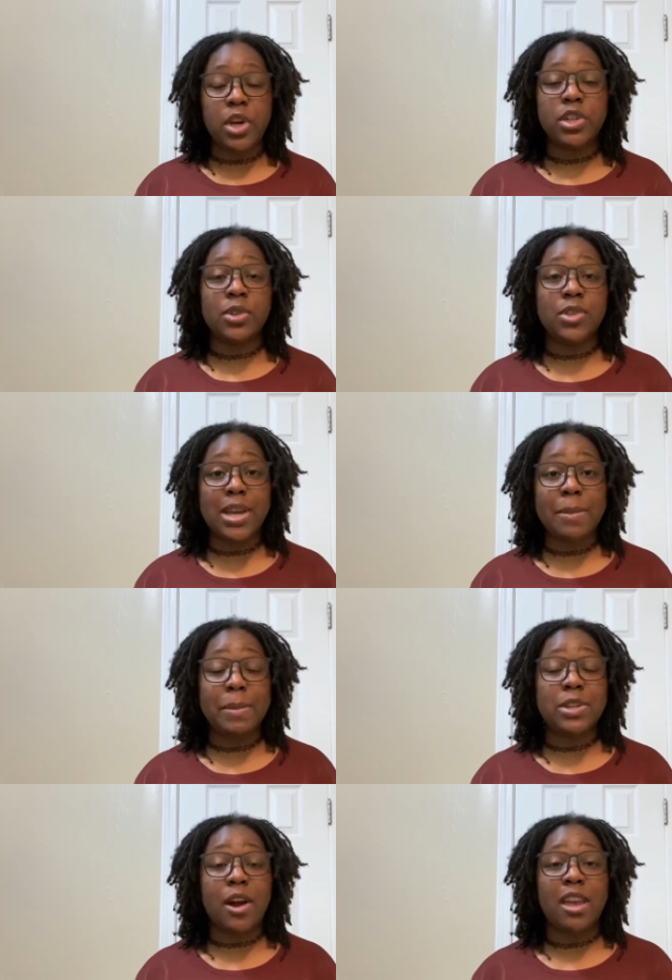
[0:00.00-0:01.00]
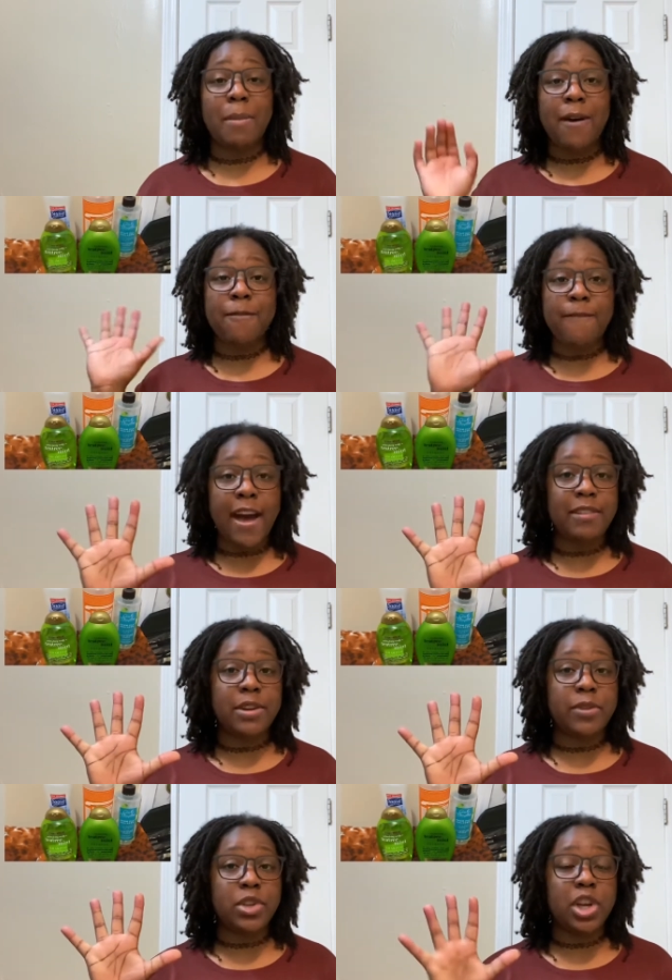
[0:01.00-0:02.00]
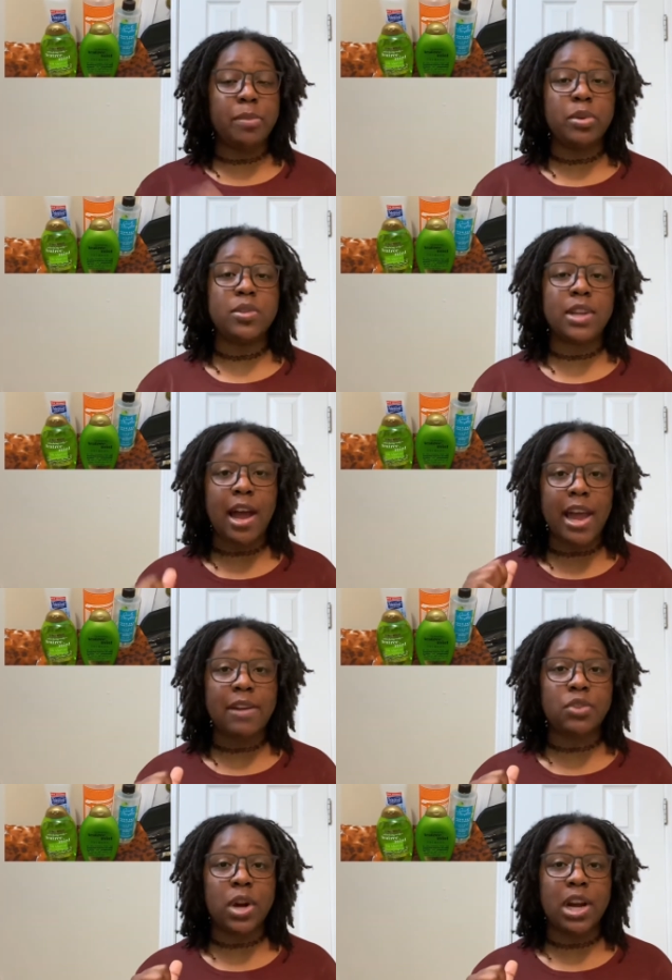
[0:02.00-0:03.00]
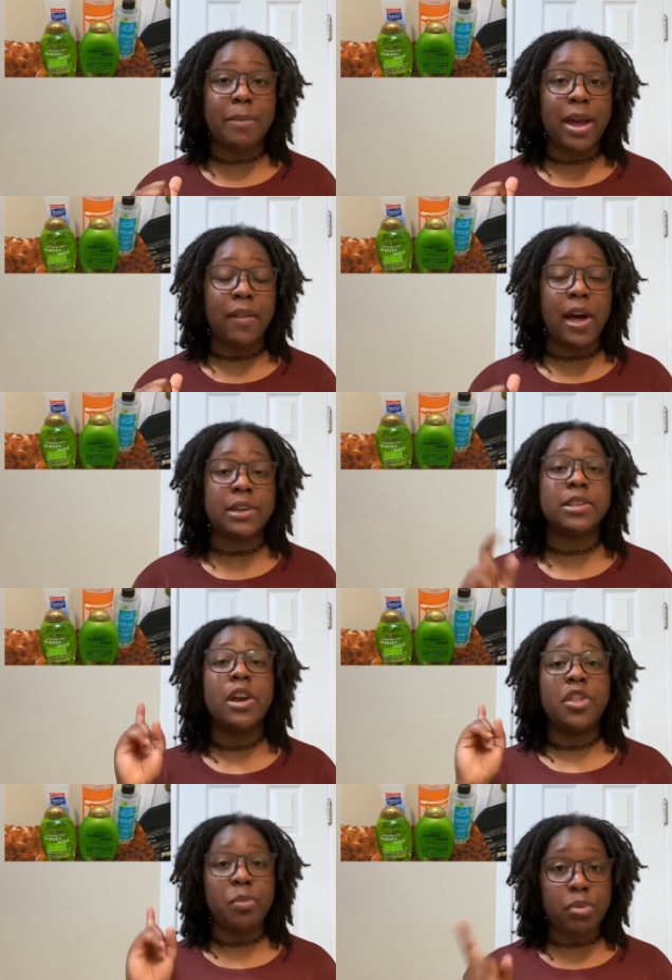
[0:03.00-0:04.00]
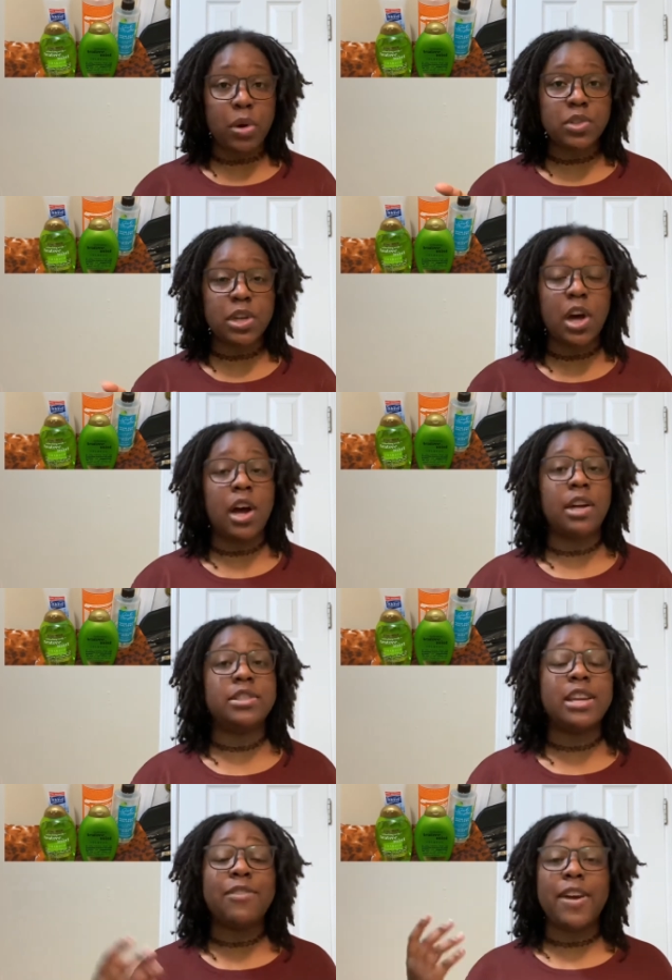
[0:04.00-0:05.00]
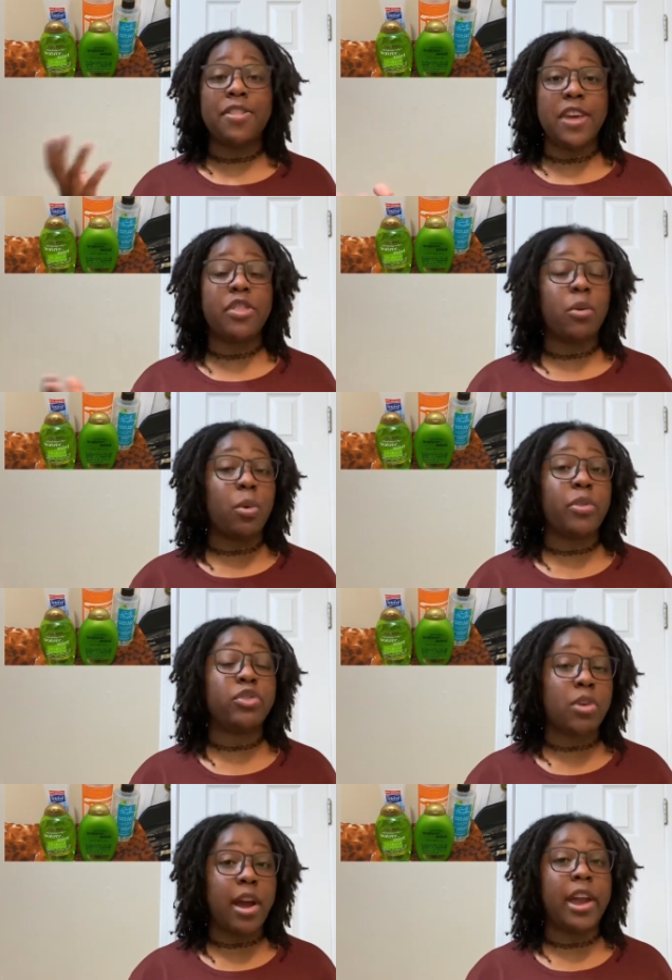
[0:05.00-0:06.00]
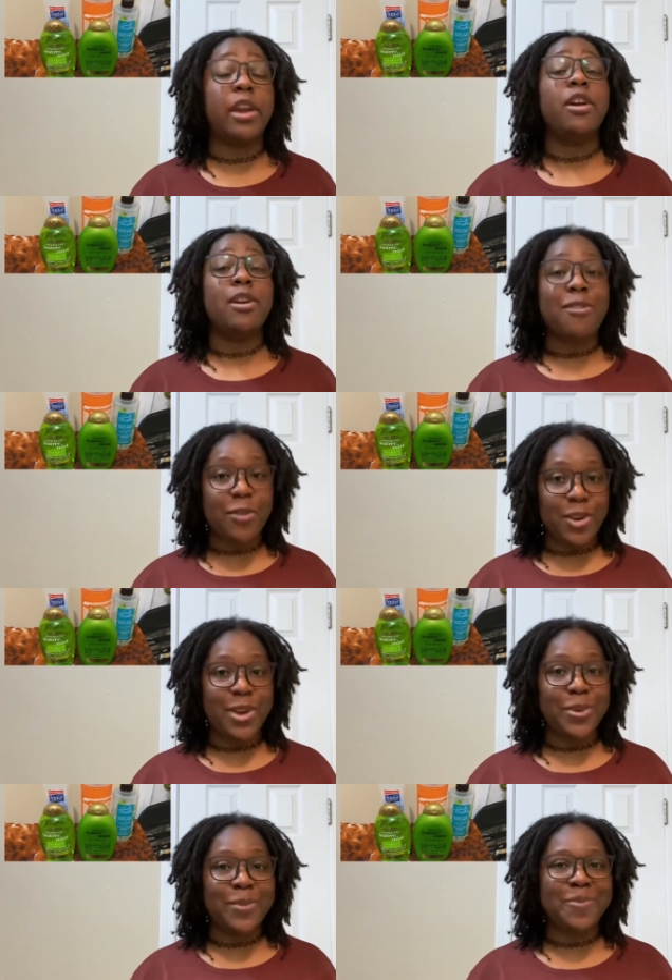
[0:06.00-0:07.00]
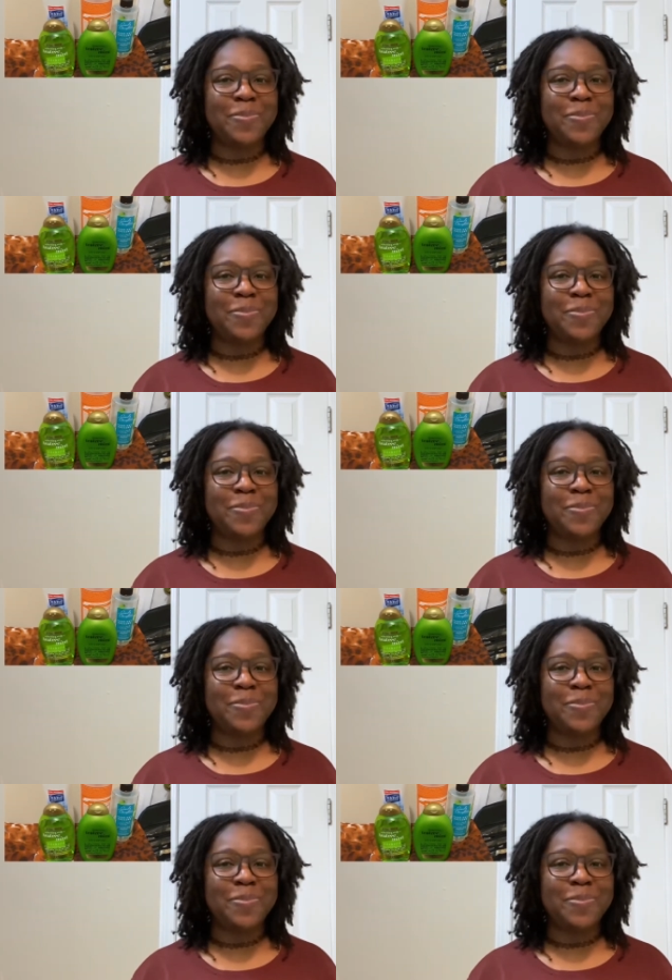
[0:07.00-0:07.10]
So today I'm going to be talking about 5 different shampoos that I have tried on my locks, the pros and cons, and if I think they're worth trying for you.